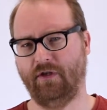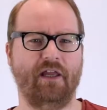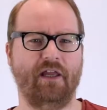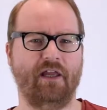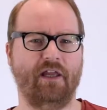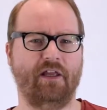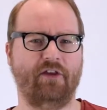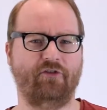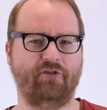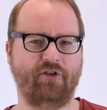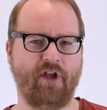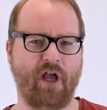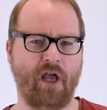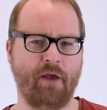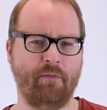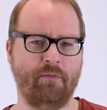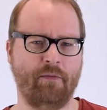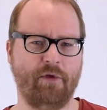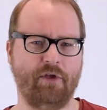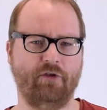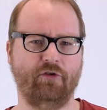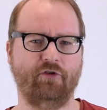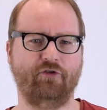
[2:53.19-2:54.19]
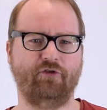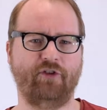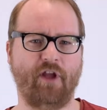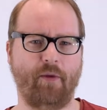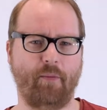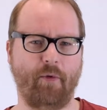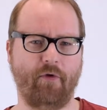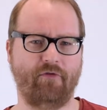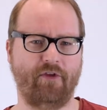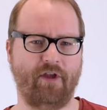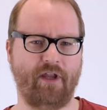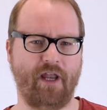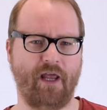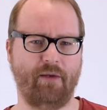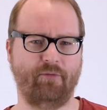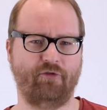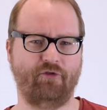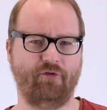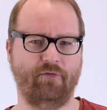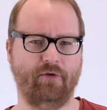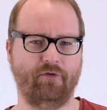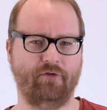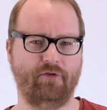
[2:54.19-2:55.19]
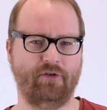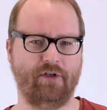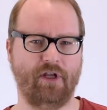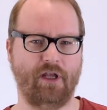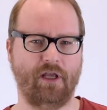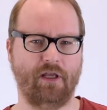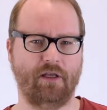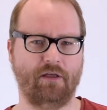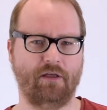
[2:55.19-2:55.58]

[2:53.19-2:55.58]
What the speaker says: It's time you step off that hamster wheel today.